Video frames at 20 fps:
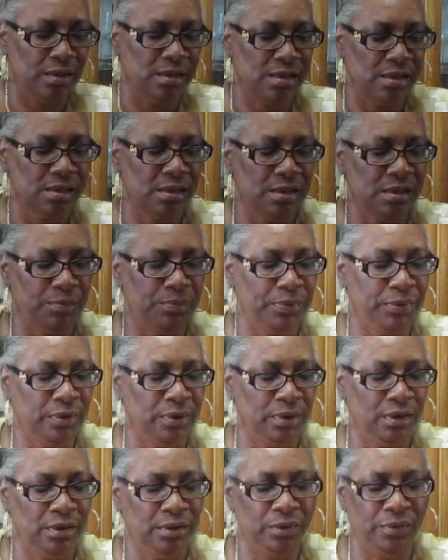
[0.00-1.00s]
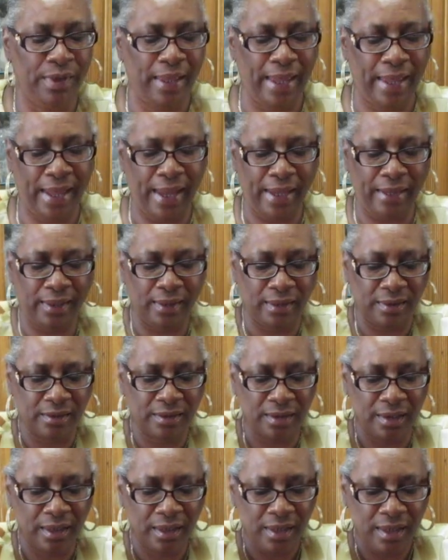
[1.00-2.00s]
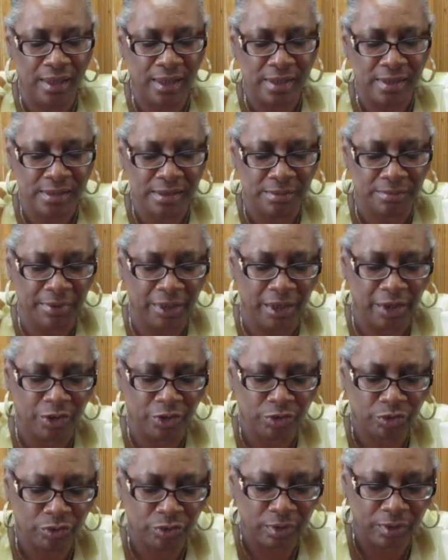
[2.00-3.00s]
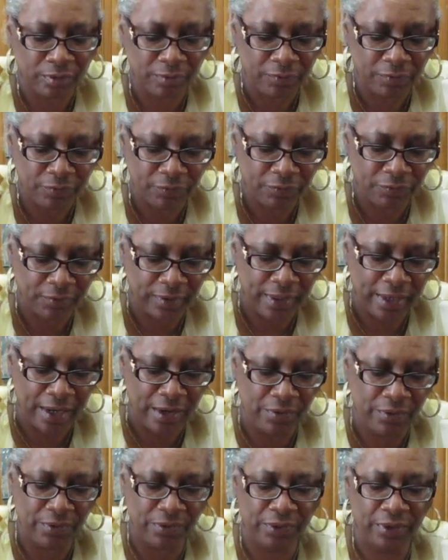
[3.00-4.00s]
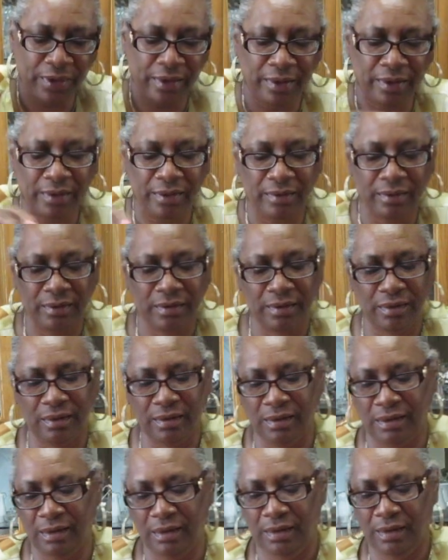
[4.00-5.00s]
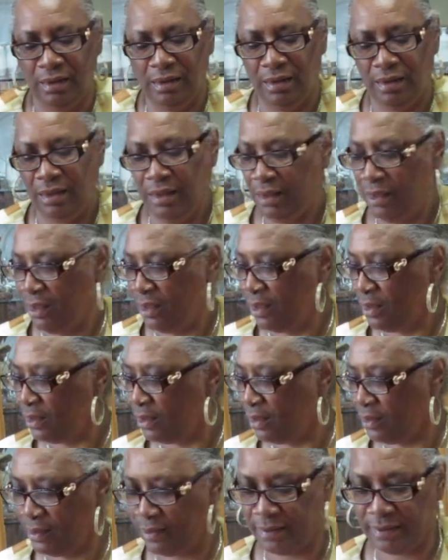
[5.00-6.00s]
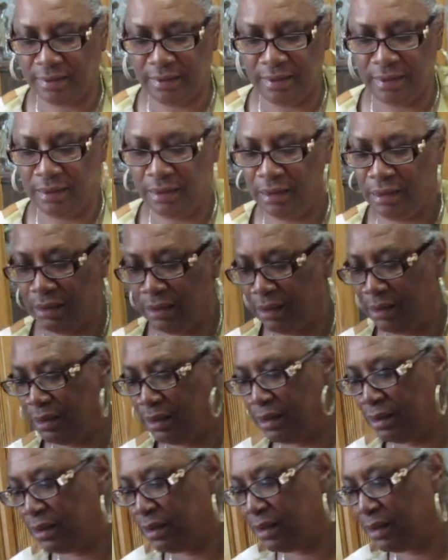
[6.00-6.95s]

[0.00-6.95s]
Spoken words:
just to put a little added, some extra flour there. Let's see,